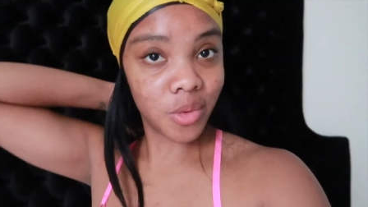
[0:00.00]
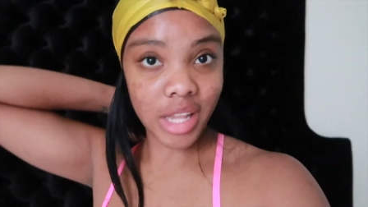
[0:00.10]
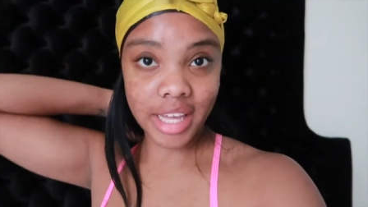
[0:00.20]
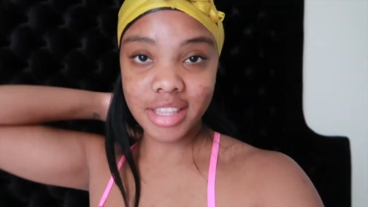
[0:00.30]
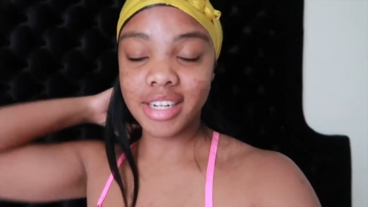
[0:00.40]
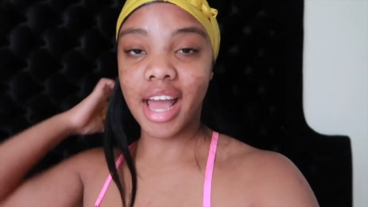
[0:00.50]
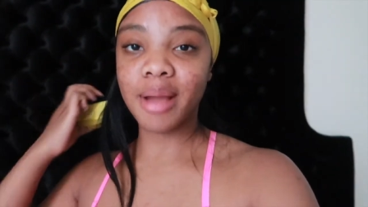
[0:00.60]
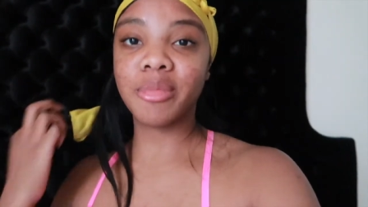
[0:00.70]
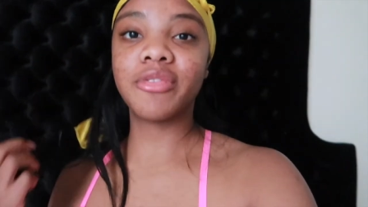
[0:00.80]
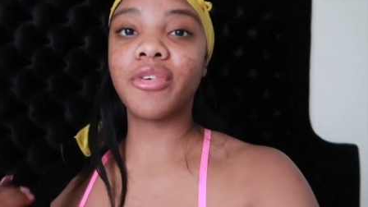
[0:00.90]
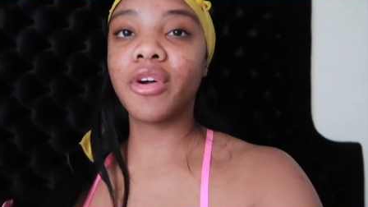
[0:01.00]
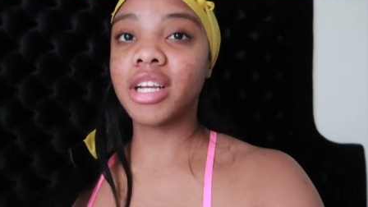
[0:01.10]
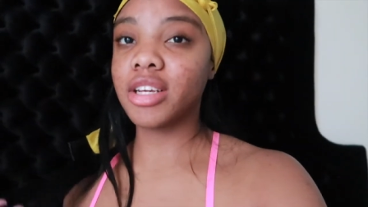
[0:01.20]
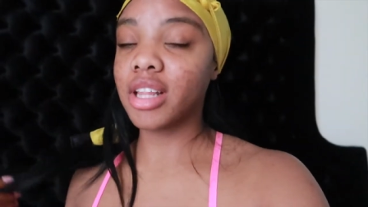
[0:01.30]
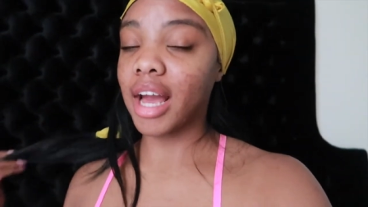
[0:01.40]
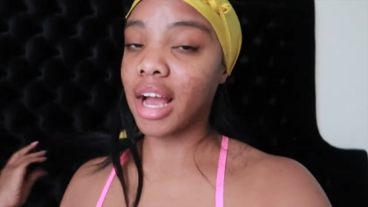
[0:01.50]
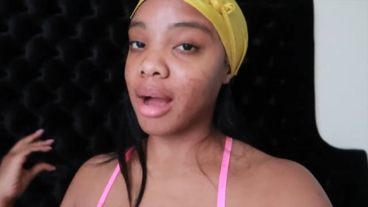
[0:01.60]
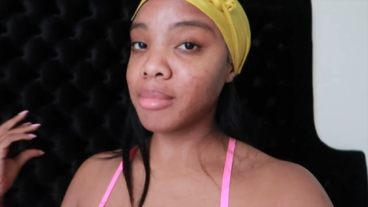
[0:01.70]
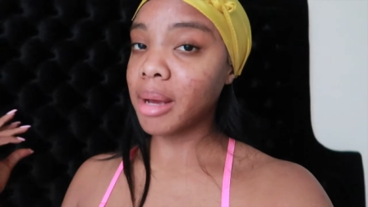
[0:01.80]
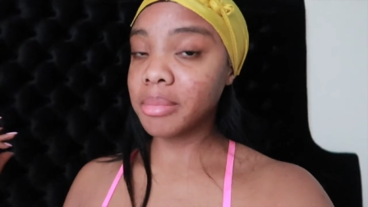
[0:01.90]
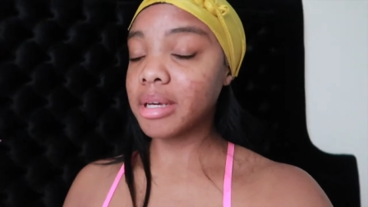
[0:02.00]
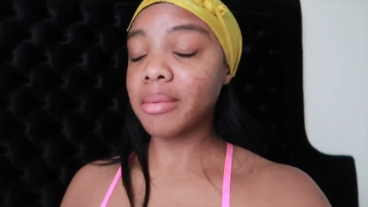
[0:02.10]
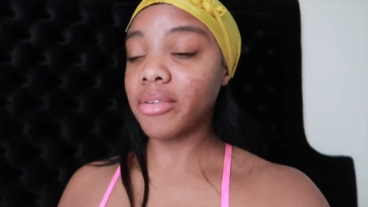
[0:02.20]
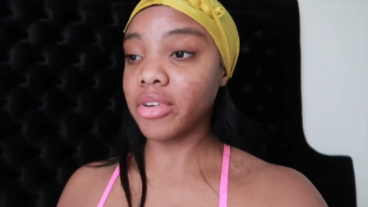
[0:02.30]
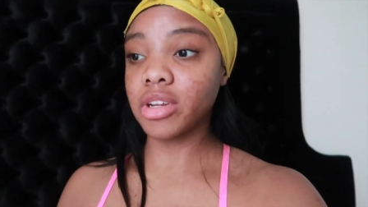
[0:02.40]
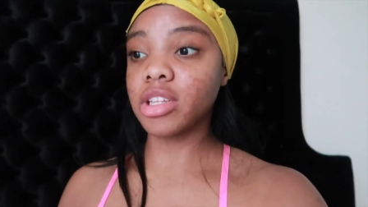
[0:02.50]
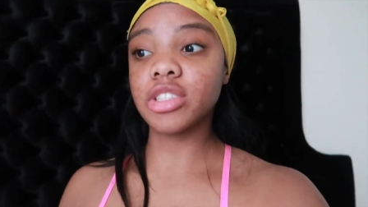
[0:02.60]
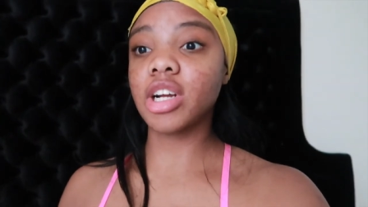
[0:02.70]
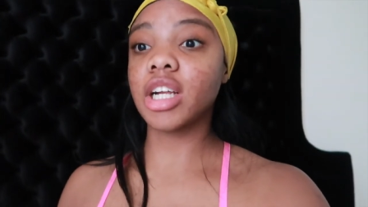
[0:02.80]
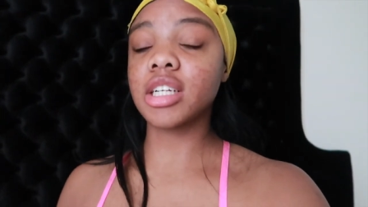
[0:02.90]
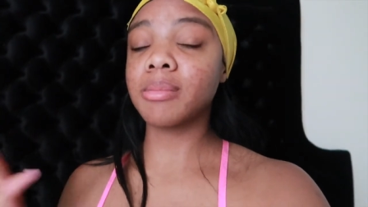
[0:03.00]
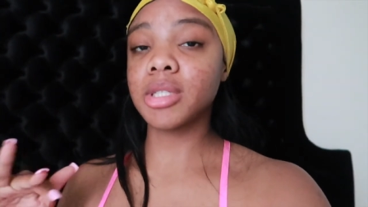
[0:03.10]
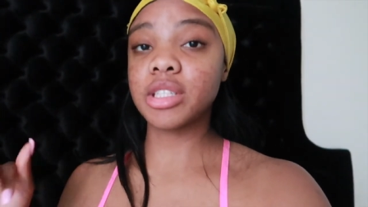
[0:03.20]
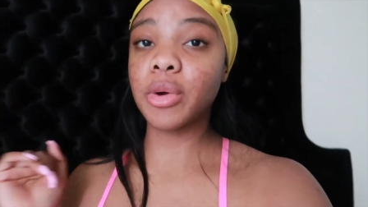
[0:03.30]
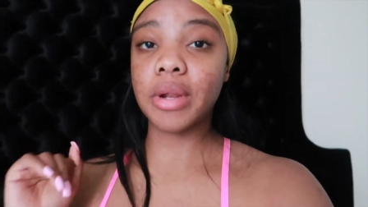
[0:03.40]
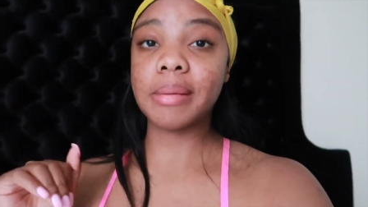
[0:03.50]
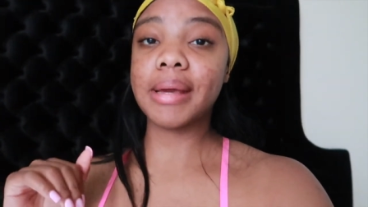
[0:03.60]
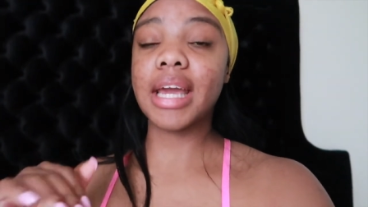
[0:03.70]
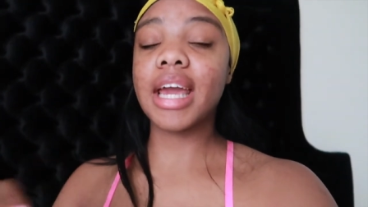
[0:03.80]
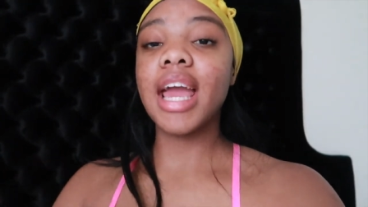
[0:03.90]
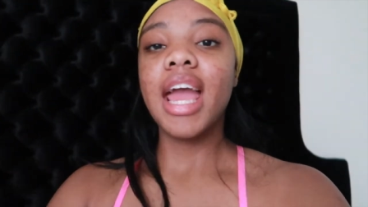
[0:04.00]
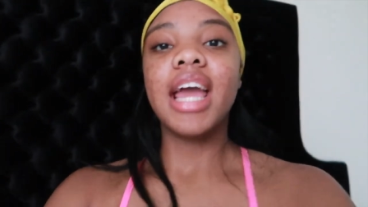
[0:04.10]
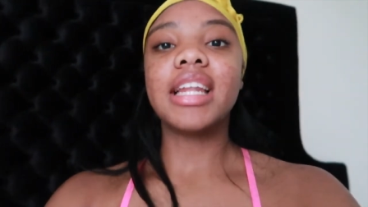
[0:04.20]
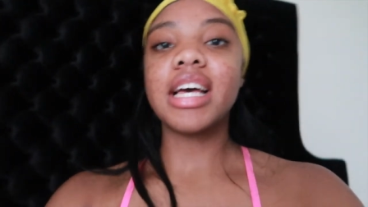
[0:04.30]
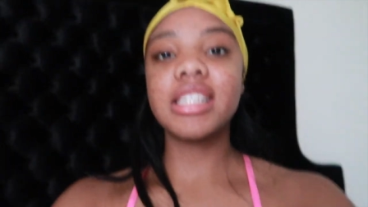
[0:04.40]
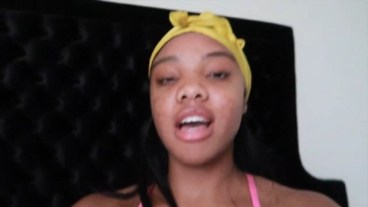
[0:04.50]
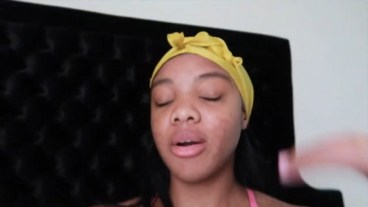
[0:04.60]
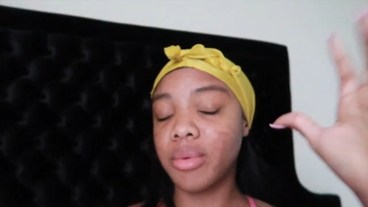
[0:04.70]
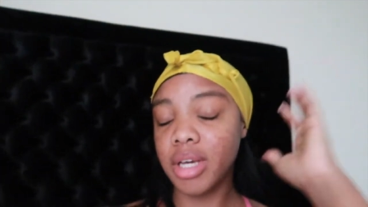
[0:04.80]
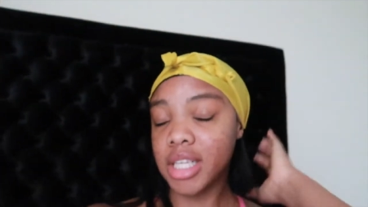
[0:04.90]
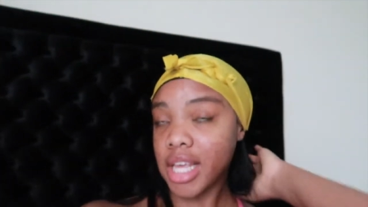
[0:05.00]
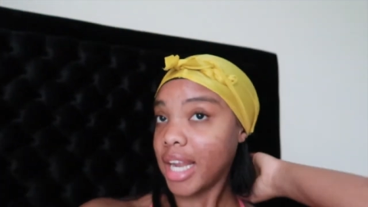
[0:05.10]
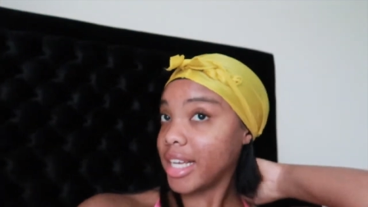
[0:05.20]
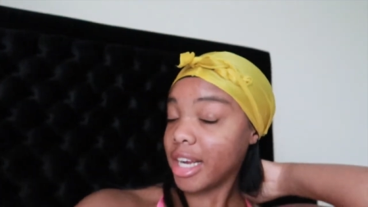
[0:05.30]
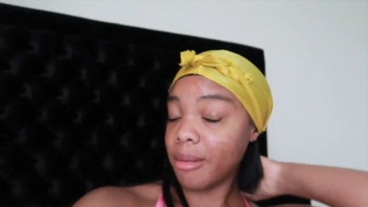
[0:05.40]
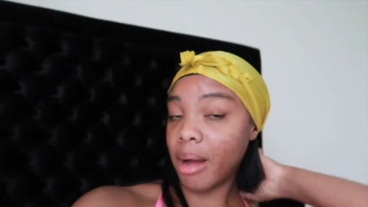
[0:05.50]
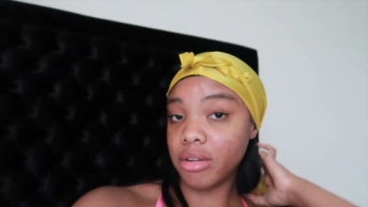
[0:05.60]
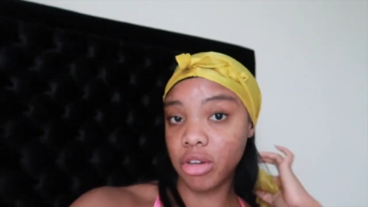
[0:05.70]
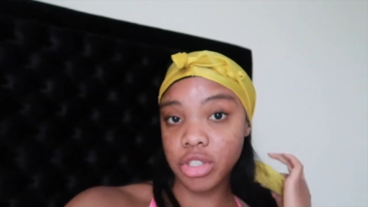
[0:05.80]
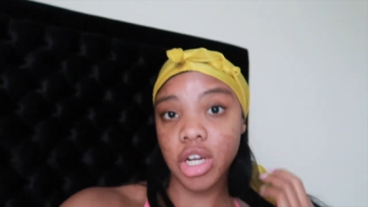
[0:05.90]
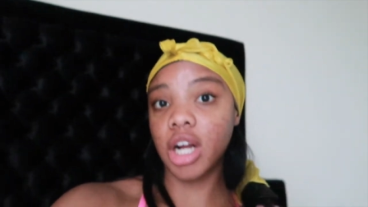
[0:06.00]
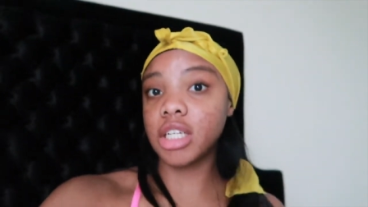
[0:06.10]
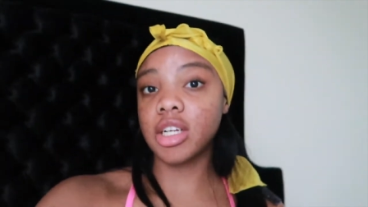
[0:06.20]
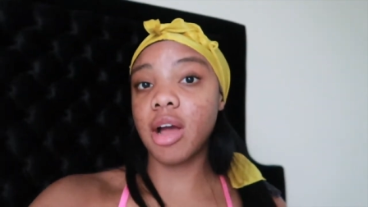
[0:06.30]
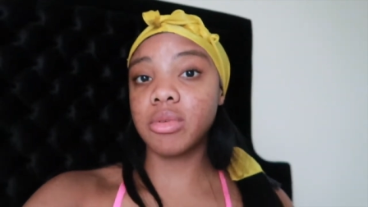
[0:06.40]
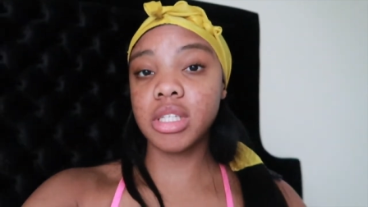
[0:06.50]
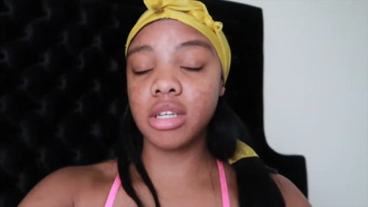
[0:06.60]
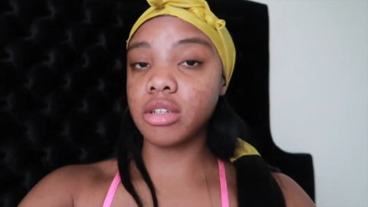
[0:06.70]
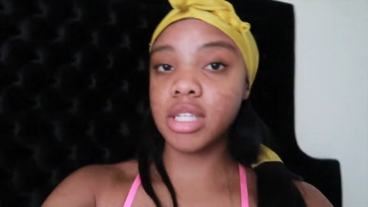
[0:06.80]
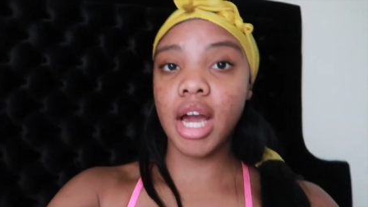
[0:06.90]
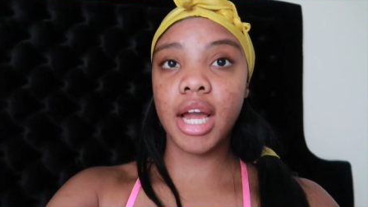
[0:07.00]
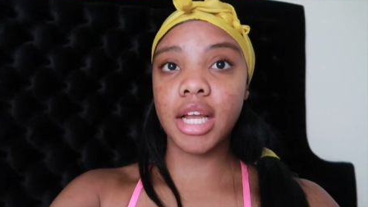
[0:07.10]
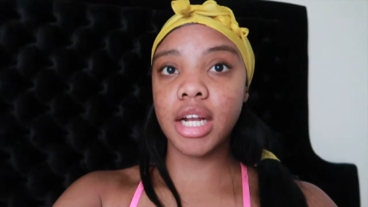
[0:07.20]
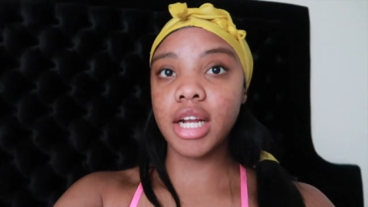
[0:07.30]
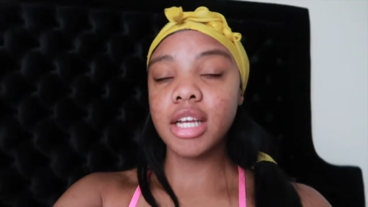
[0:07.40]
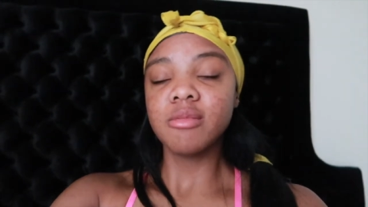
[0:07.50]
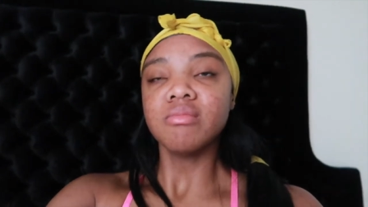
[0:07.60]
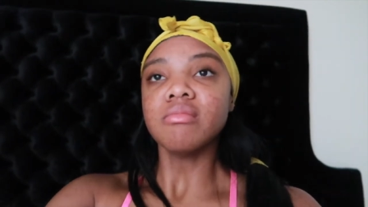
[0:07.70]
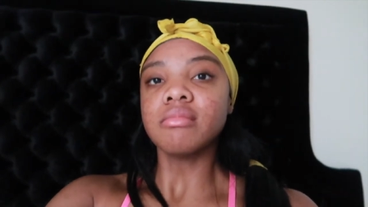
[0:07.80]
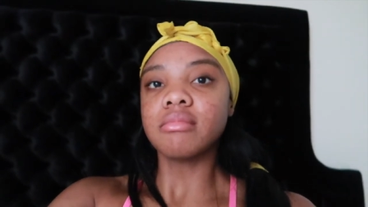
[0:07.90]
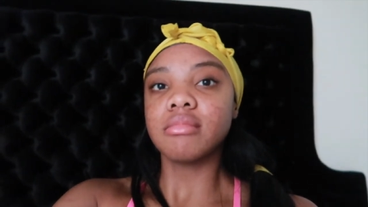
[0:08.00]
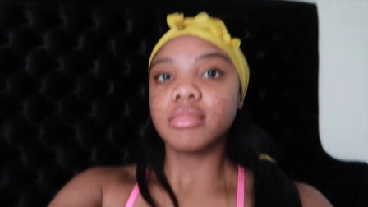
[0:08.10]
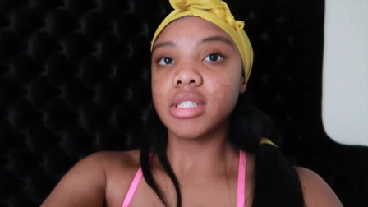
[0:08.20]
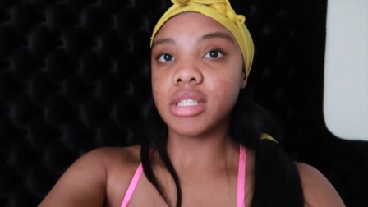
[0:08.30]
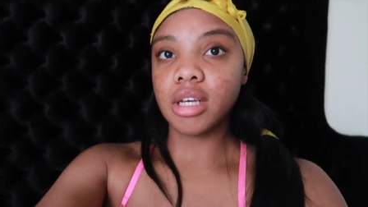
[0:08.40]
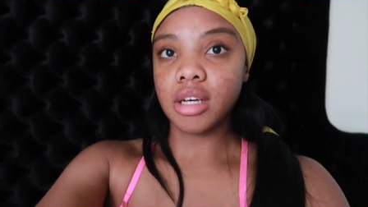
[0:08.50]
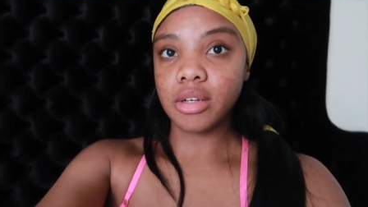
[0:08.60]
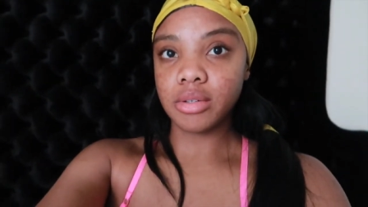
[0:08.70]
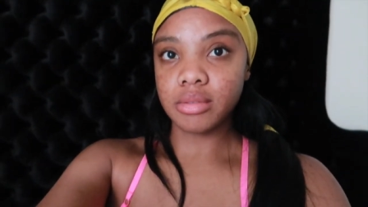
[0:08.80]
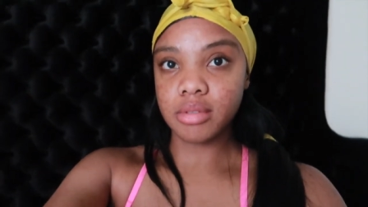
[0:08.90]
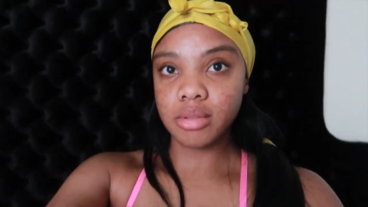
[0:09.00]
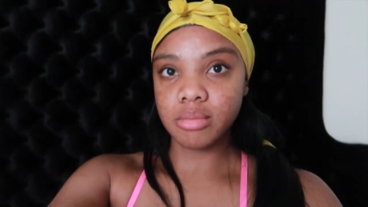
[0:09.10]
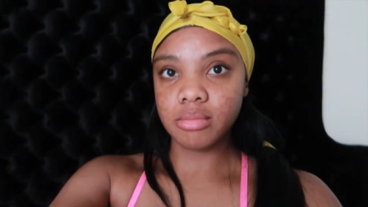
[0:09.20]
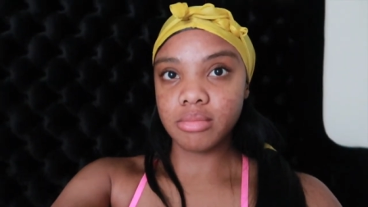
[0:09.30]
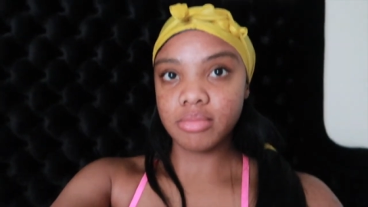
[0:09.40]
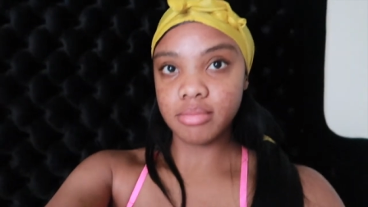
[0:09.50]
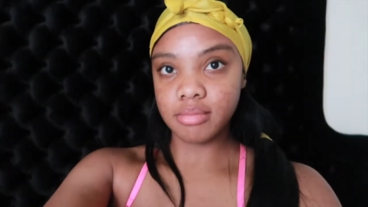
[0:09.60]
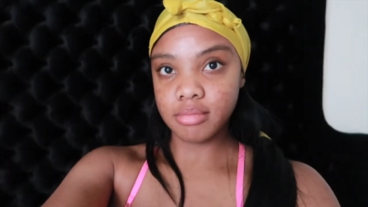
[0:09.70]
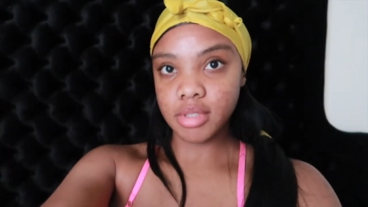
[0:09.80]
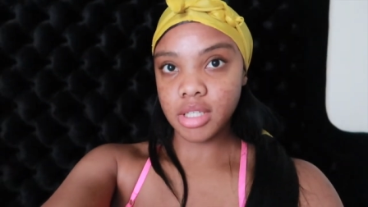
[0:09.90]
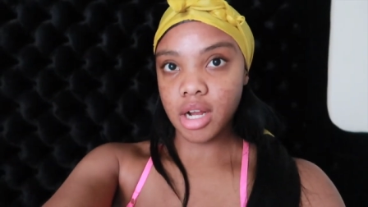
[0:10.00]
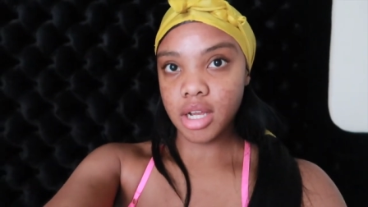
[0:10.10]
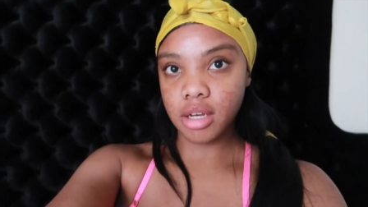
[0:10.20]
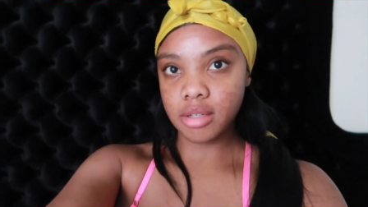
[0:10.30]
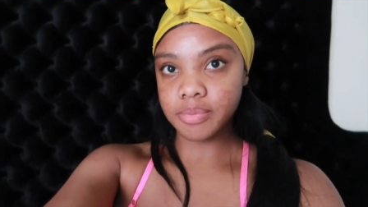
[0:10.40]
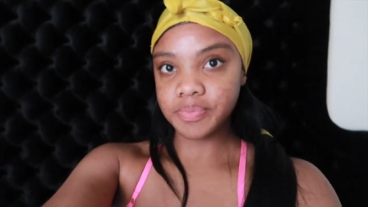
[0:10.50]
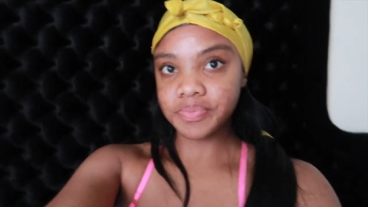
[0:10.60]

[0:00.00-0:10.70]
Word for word: like the night before and you like i'm not putting my phone on the charger i'm just going to bed that's how i was i didn't care about no charger i was so tired so oops, sorry y'all